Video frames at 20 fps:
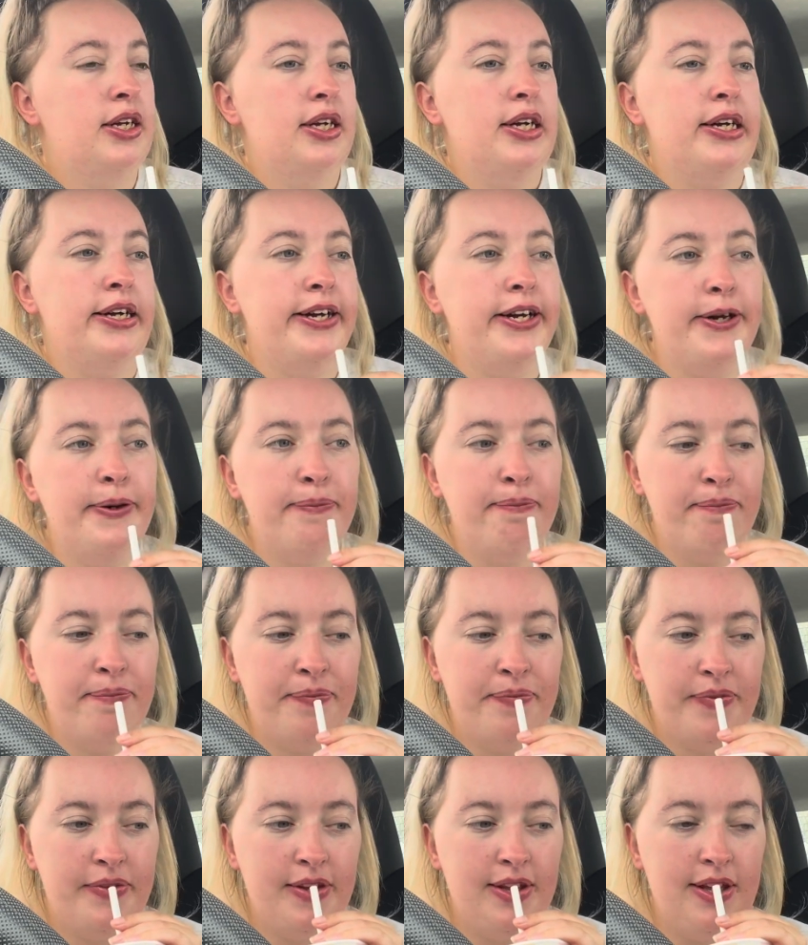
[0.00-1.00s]

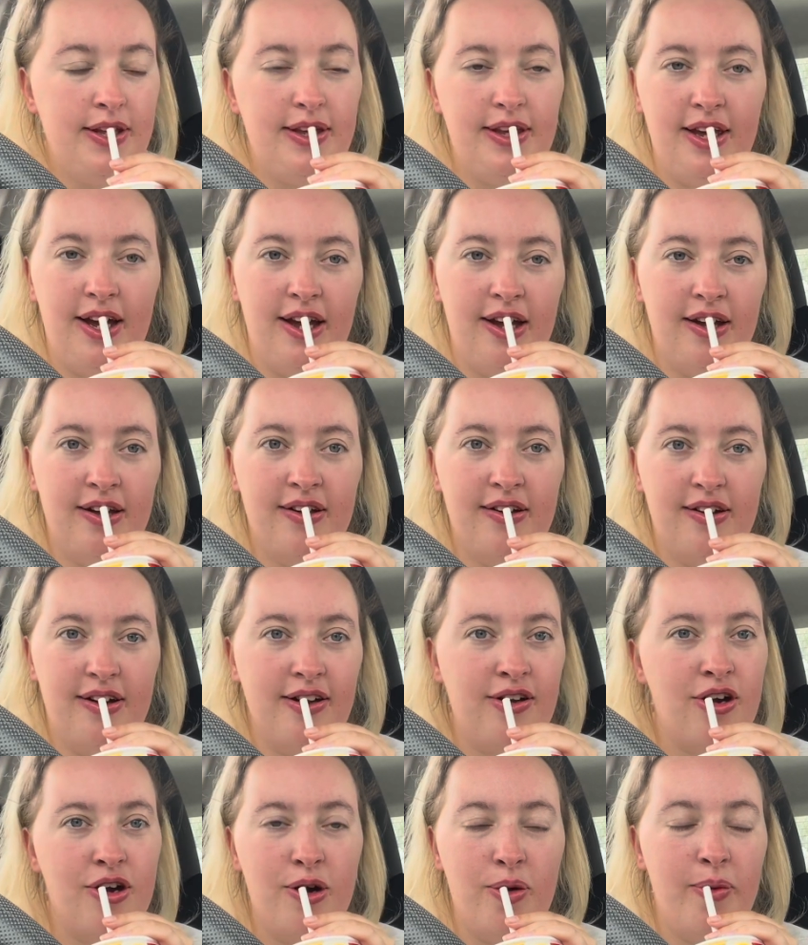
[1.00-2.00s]
Yeah, I
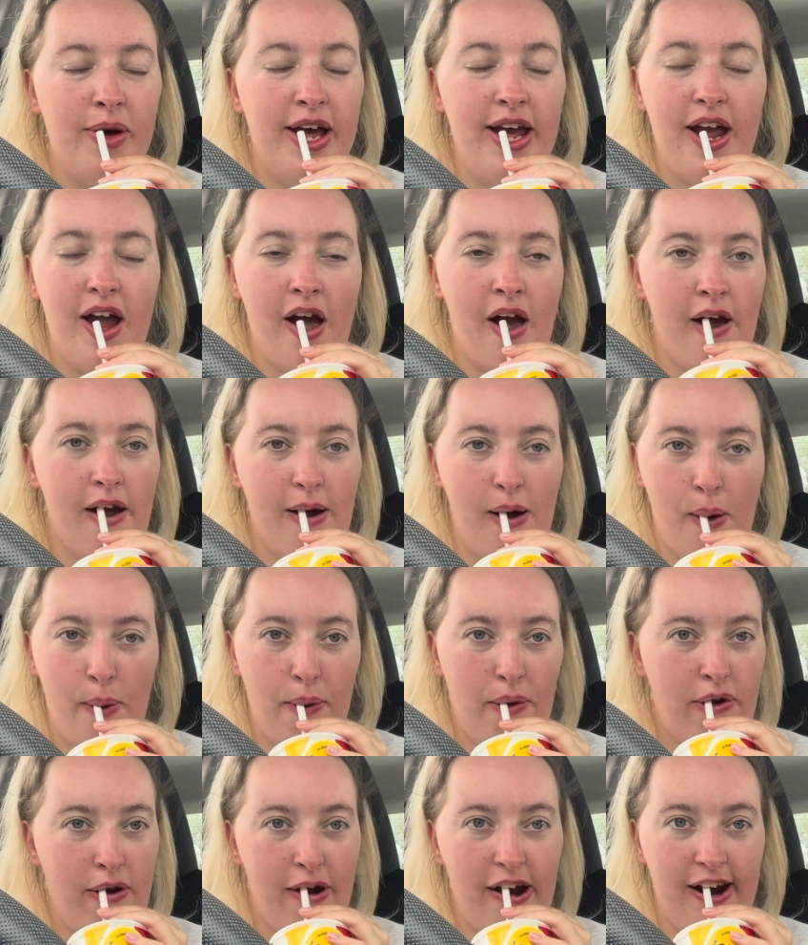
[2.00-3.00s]
can't wait.
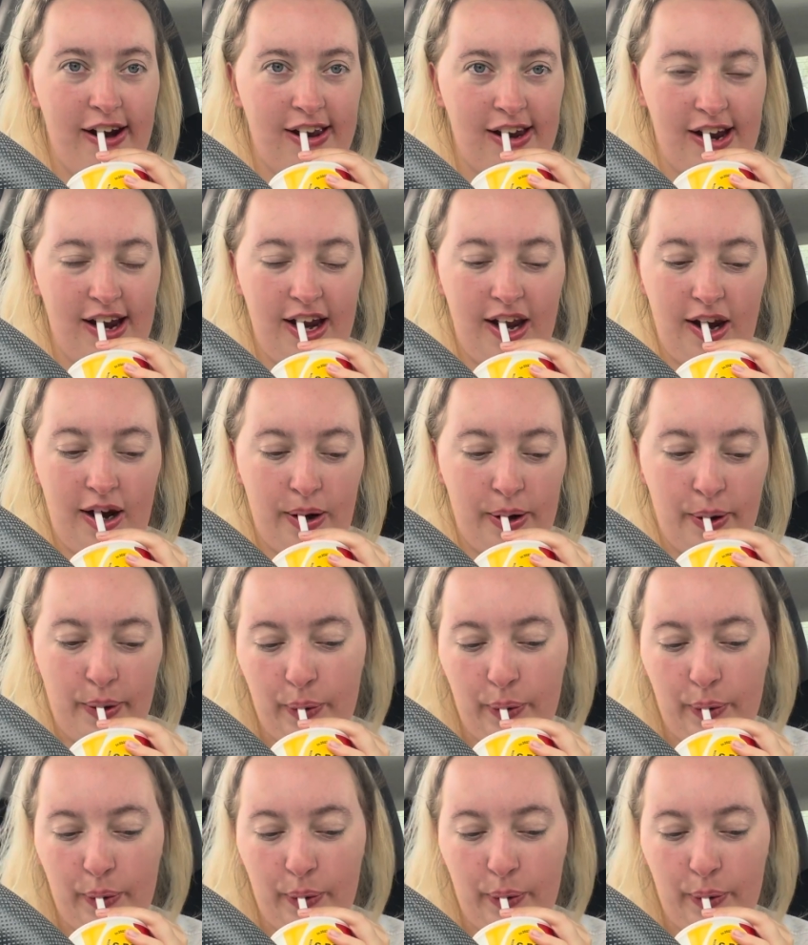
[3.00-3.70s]
I'm so excited.